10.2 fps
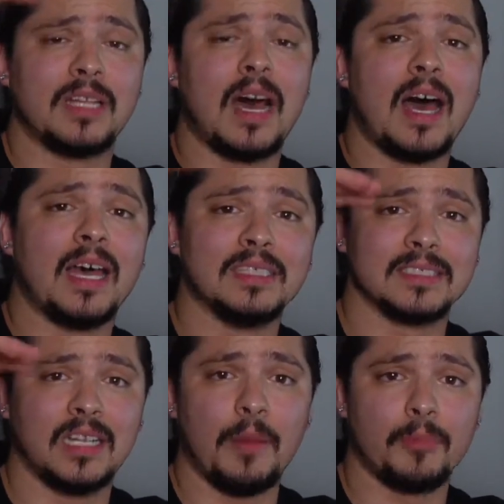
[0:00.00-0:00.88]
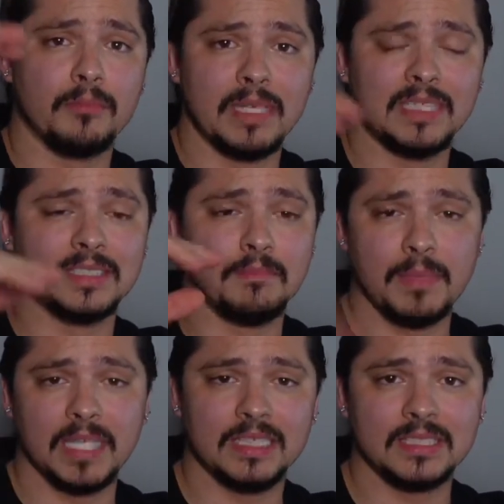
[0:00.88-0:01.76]
the highs and upper mids and
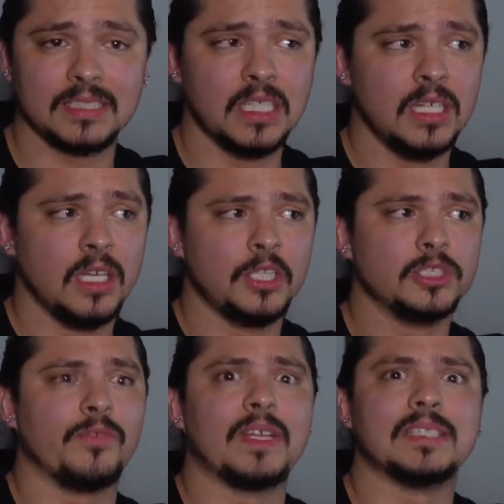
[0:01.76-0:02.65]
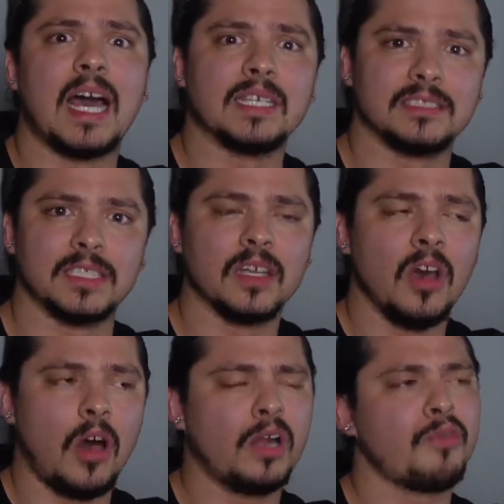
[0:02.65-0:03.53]
mids, these are fantastic.
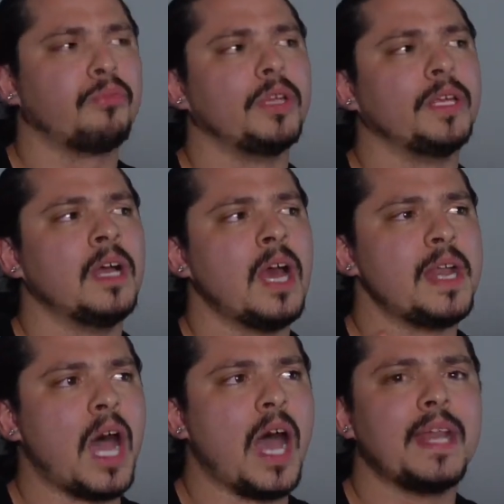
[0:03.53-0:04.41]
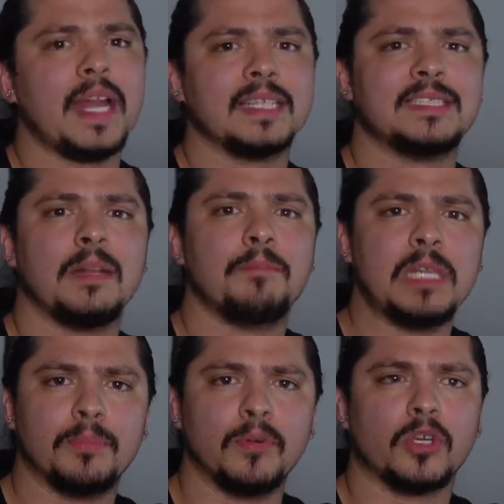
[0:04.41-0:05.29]
Honestly, 9 out of 10
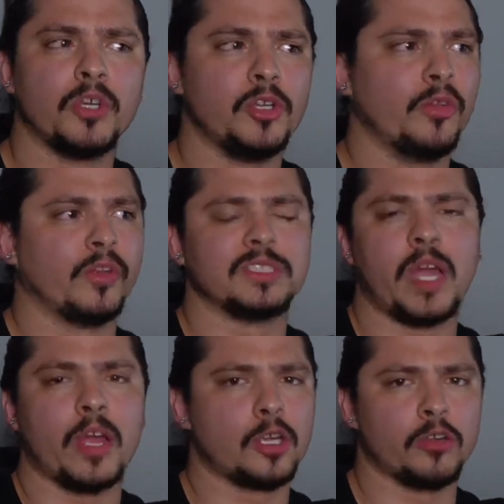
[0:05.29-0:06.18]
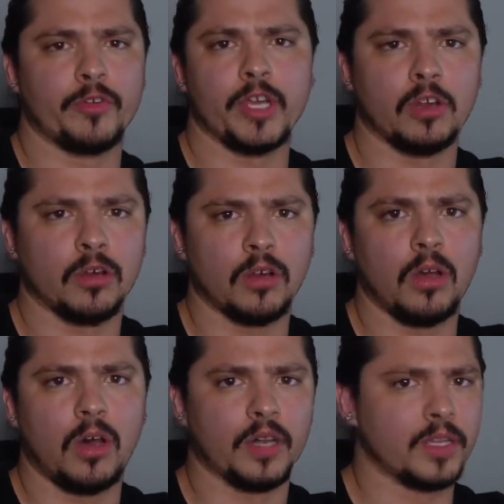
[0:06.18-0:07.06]
people could do their entire career
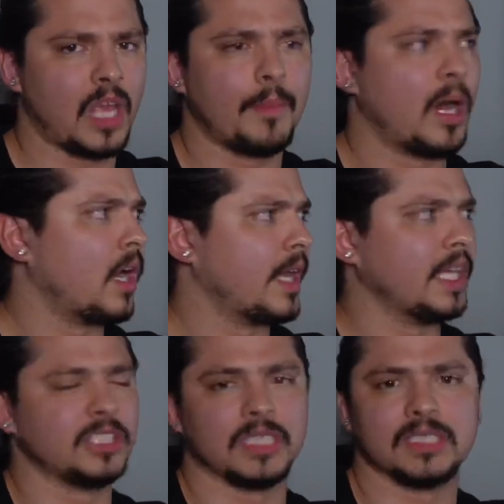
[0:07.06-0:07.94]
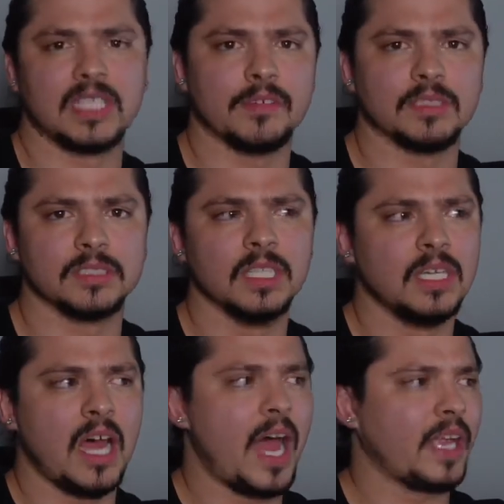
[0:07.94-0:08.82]
on the Yamaha HS7's.
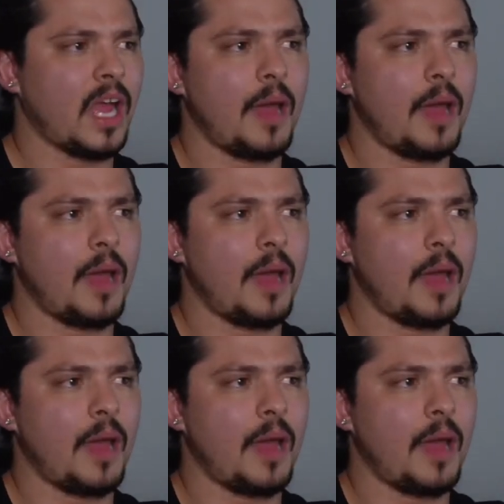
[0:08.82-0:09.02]
I